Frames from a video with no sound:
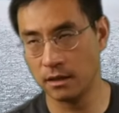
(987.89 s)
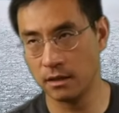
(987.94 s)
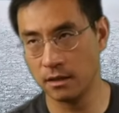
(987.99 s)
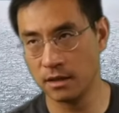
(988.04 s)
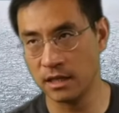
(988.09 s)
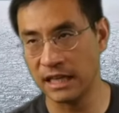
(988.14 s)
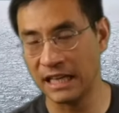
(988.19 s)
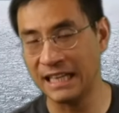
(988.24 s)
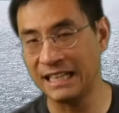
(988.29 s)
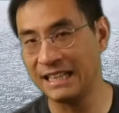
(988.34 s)

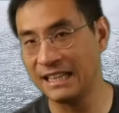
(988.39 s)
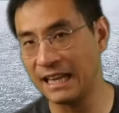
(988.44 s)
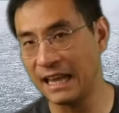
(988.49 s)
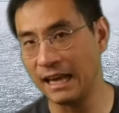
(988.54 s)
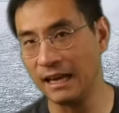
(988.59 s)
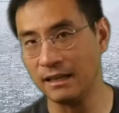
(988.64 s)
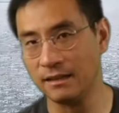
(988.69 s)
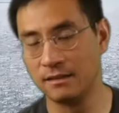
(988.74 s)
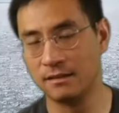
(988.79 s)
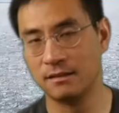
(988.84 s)
the
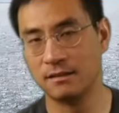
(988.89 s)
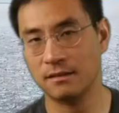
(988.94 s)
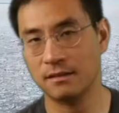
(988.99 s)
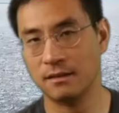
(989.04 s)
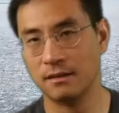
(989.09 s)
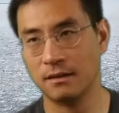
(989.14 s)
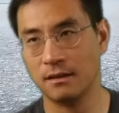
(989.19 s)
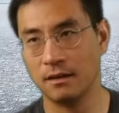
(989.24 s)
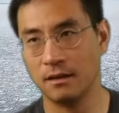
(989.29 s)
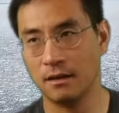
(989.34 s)
innate
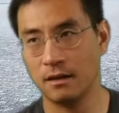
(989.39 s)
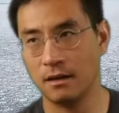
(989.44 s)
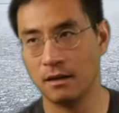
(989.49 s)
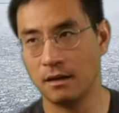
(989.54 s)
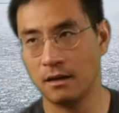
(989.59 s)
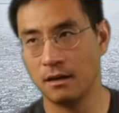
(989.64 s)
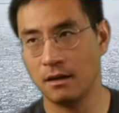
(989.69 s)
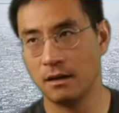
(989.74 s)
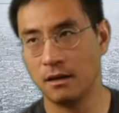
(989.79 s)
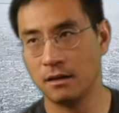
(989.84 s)

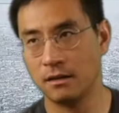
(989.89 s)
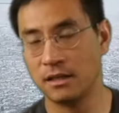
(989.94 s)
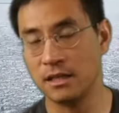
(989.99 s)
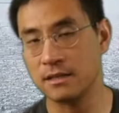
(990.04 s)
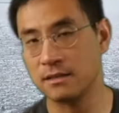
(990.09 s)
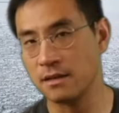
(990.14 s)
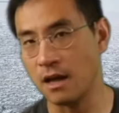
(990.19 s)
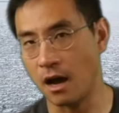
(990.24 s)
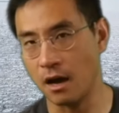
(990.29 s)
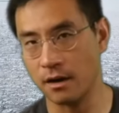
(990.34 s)

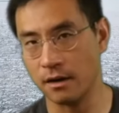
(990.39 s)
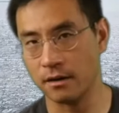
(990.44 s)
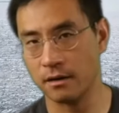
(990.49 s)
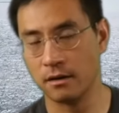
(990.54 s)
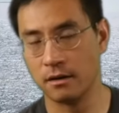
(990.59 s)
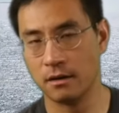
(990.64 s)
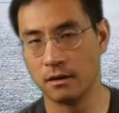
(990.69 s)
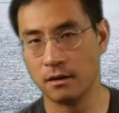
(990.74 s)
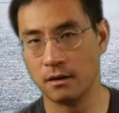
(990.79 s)
desire